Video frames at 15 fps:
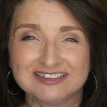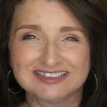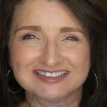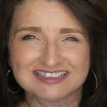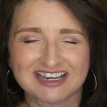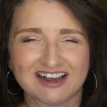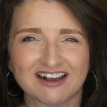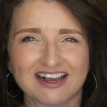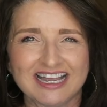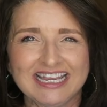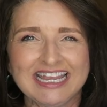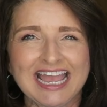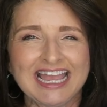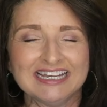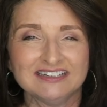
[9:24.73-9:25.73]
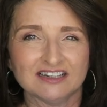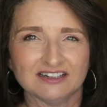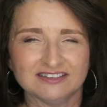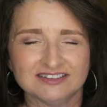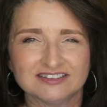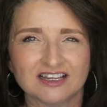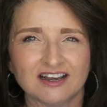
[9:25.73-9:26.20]
to tie and
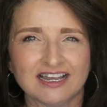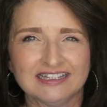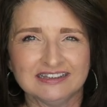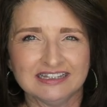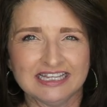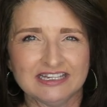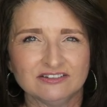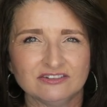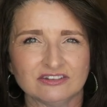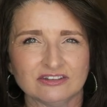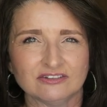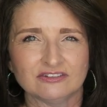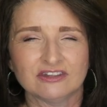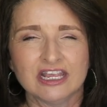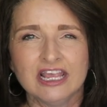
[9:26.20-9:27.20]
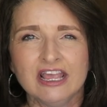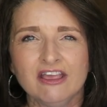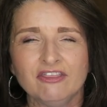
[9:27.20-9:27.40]
untie laces.